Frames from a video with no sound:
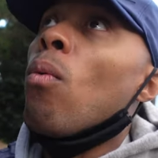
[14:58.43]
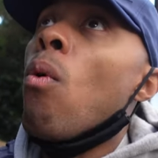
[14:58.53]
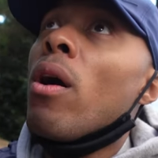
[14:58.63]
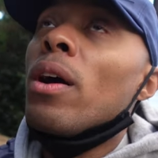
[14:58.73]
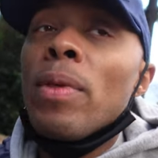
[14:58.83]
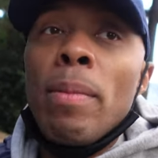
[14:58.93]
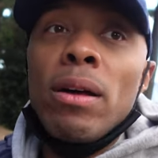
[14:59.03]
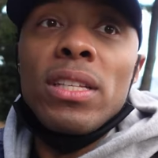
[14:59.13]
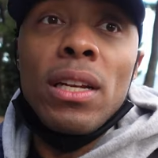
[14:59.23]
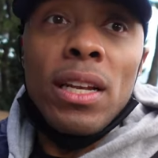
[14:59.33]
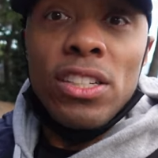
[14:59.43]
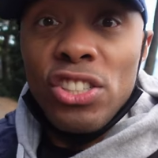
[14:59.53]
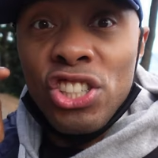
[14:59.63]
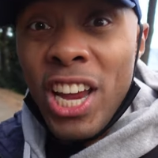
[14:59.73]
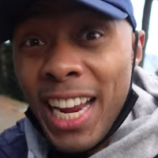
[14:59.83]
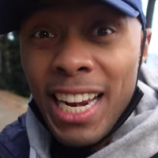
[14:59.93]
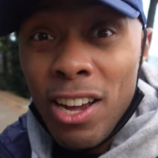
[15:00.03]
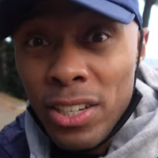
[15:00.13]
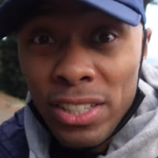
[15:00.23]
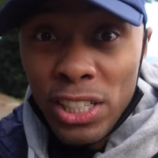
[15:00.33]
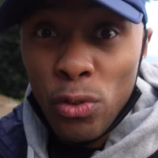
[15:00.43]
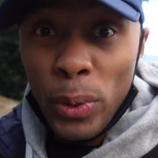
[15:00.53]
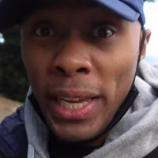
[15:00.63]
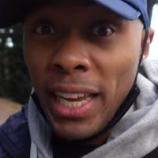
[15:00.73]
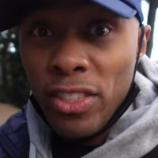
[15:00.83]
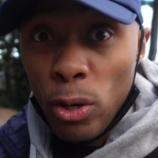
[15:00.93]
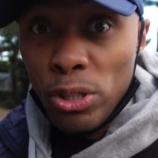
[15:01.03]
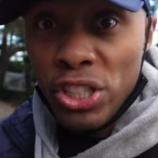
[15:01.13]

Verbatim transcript: walk up the mountain and check it out and see if we can get those